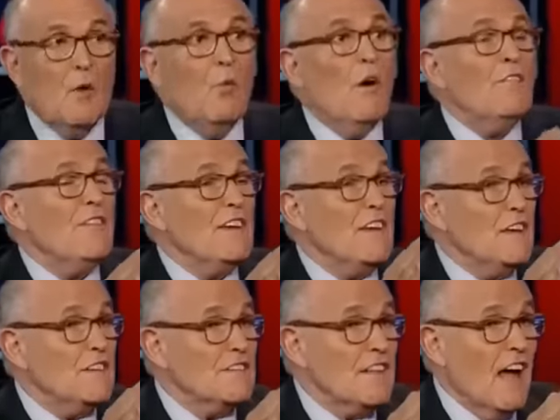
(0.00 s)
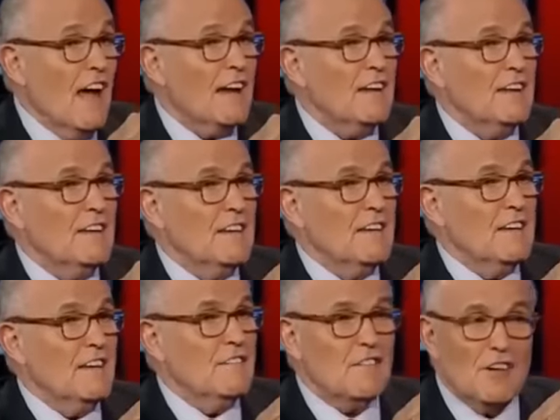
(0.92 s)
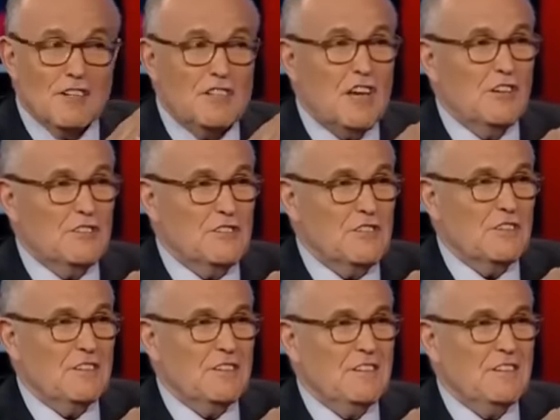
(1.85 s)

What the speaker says: One thing he is not is unintelligent.